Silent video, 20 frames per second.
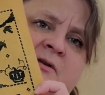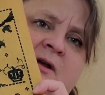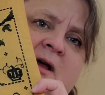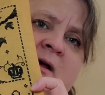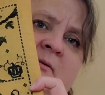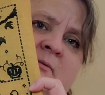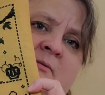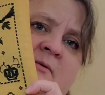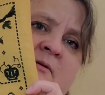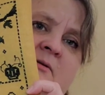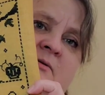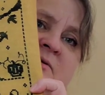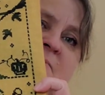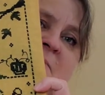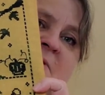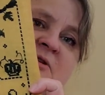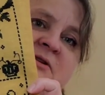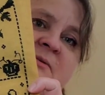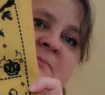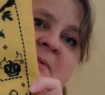Uh, there's
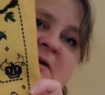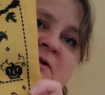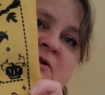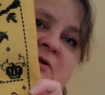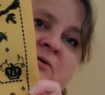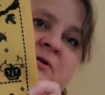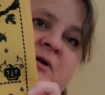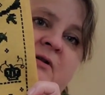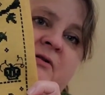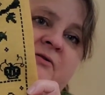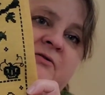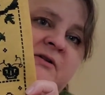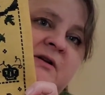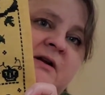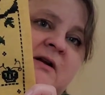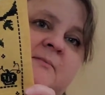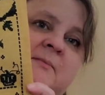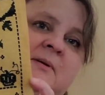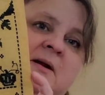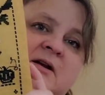supposed to be two colors
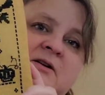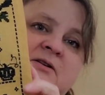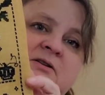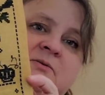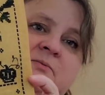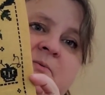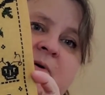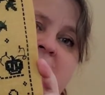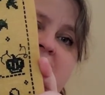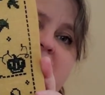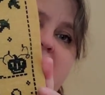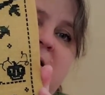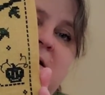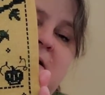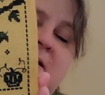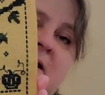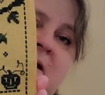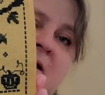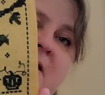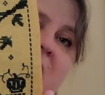in it, but I just went ahead
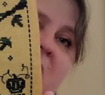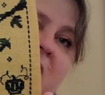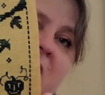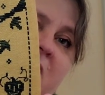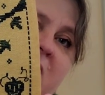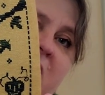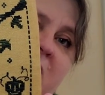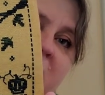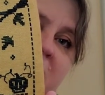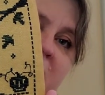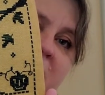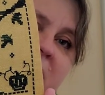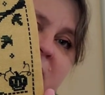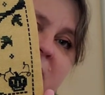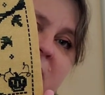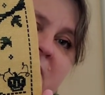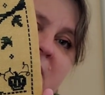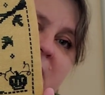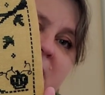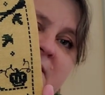and did all
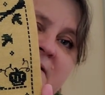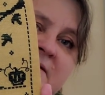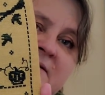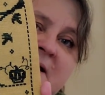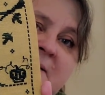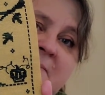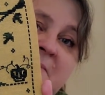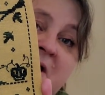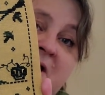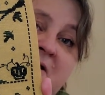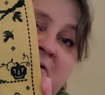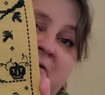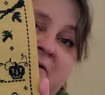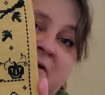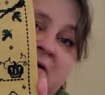the same color.